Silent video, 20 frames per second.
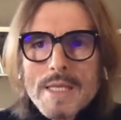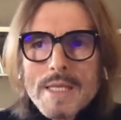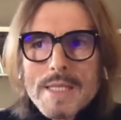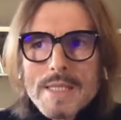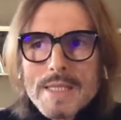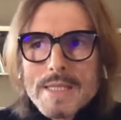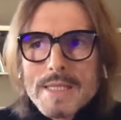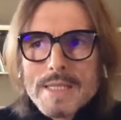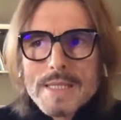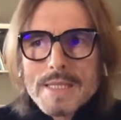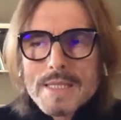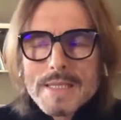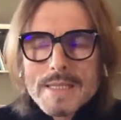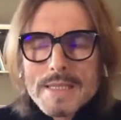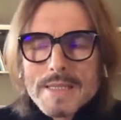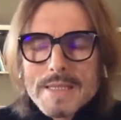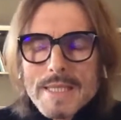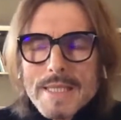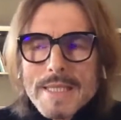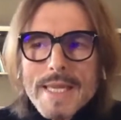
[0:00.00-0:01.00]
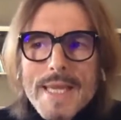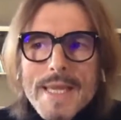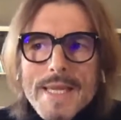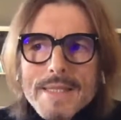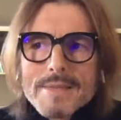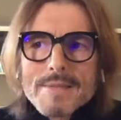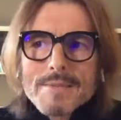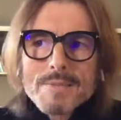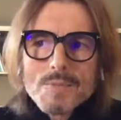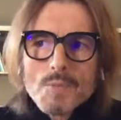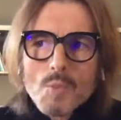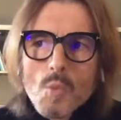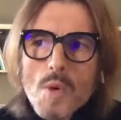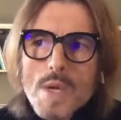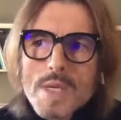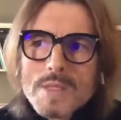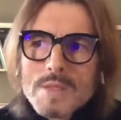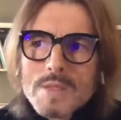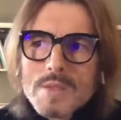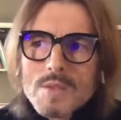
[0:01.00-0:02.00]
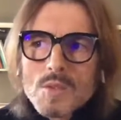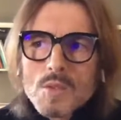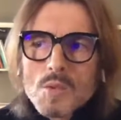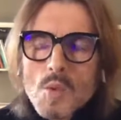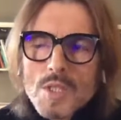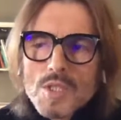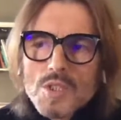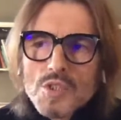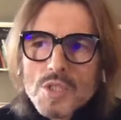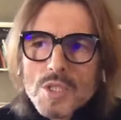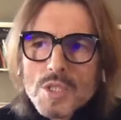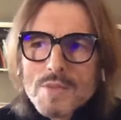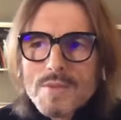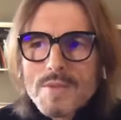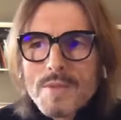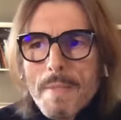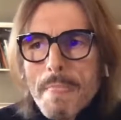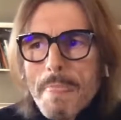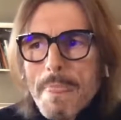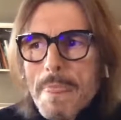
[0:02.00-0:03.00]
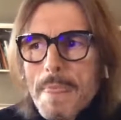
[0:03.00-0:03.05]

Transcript: again, when you achieve